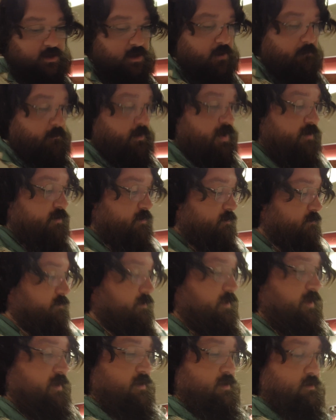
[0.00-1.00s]
I had to
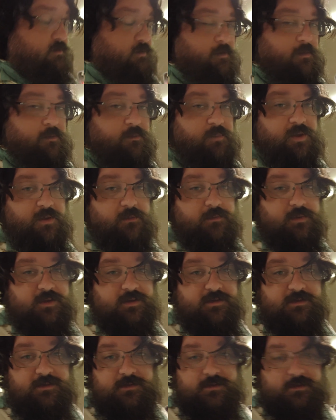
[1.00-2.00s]
lay it out on the bed
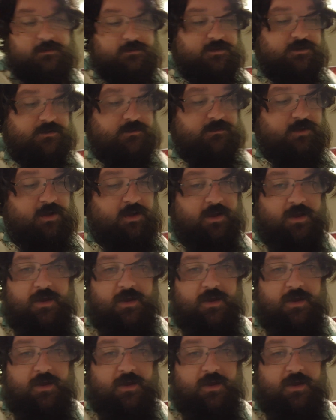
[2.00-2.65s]
because there's